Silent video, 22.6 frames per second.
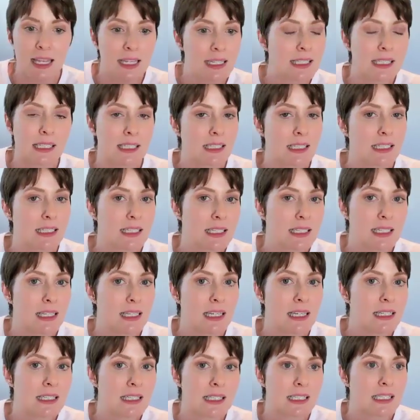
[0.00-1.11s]
it's
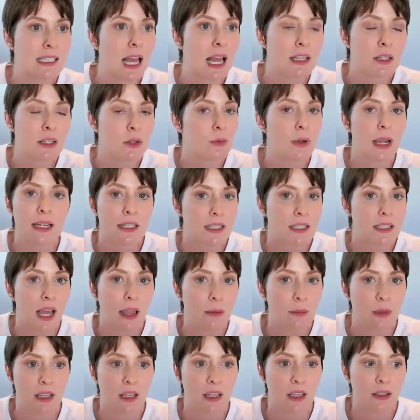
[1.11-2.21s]
not the right
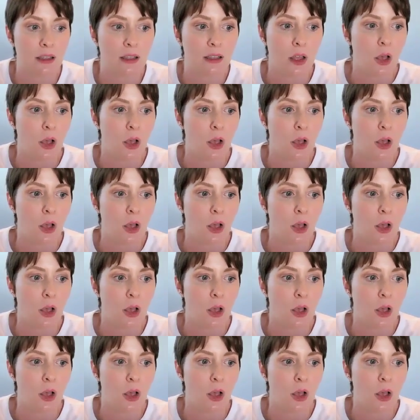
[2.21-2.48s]
timing.